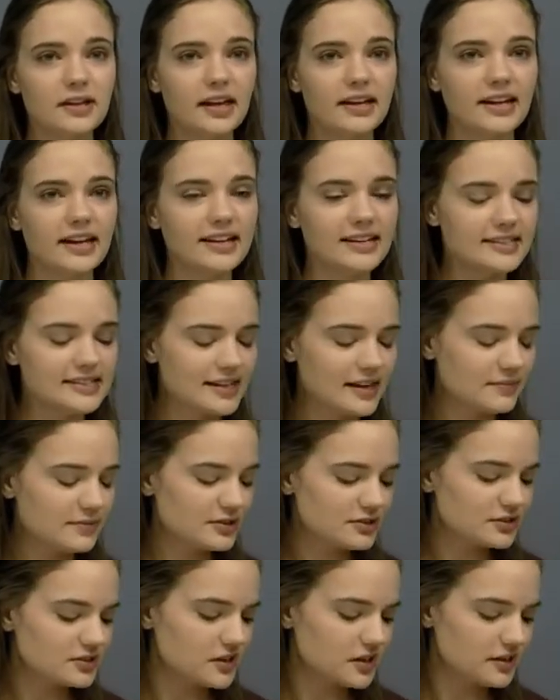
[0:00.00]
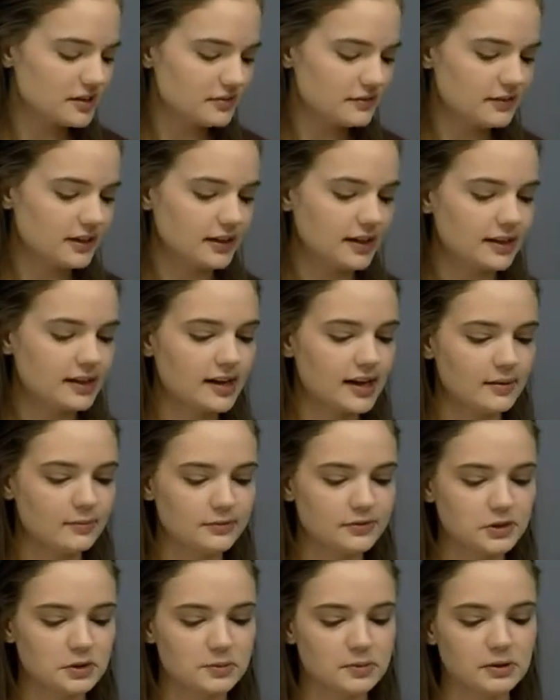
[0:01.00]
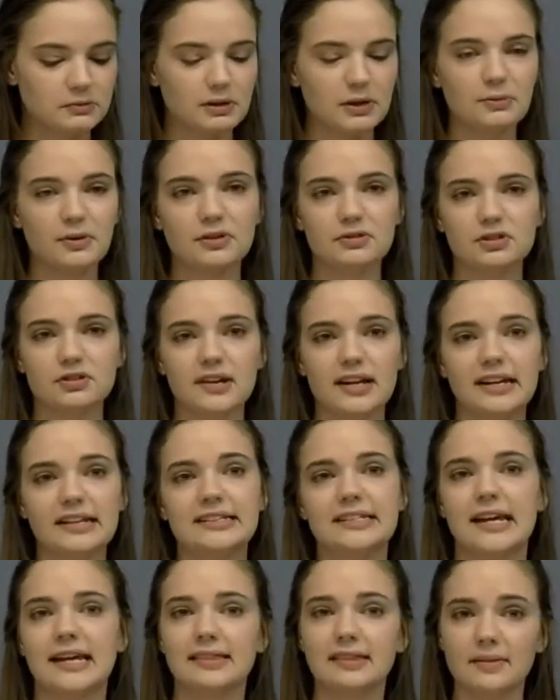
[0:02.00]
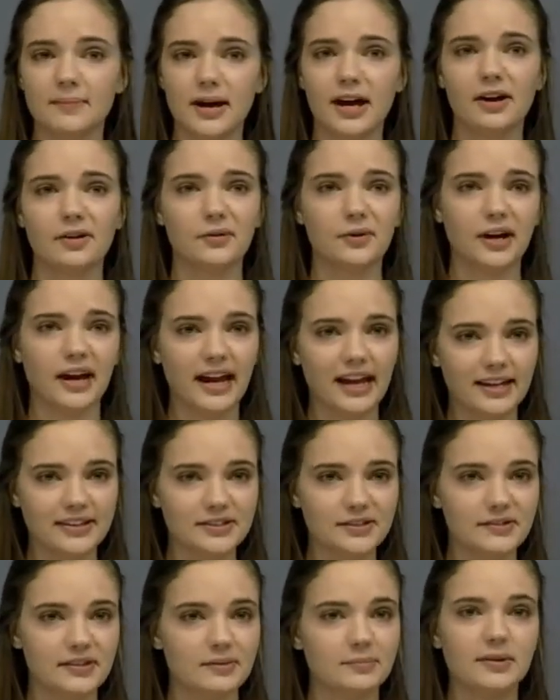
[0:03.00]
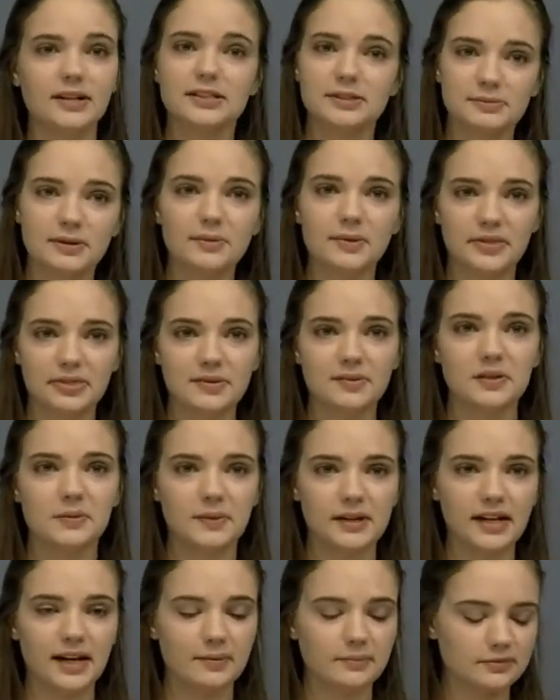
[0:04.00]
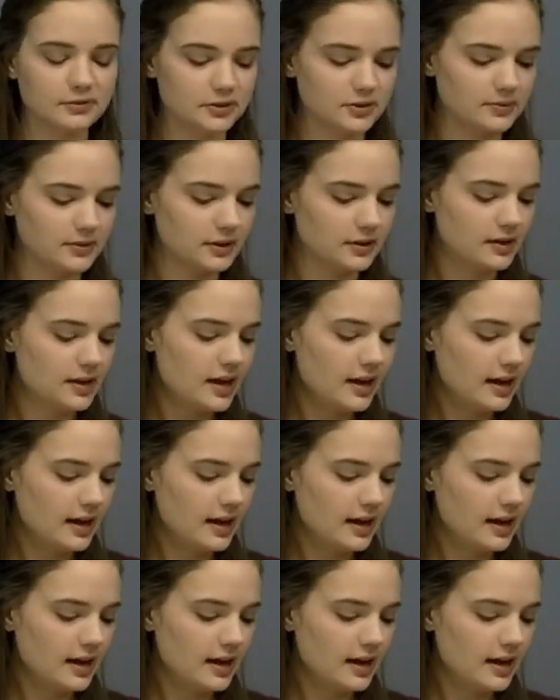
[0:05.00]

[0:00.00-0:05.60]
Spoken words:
And anytime they're starting to feel uncomfortable, we won't try to take them out or handle them because we want them to be comfortable.